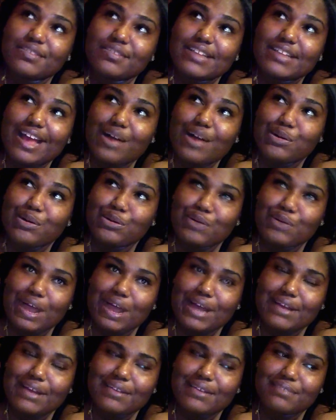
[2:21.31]
now
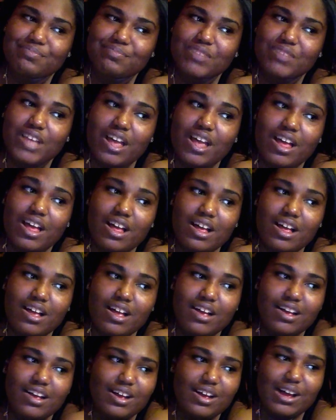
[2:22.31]
Greg.
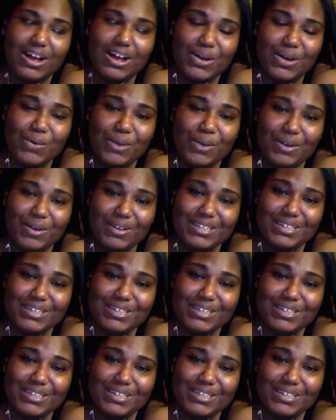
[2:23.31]
Oh, where do I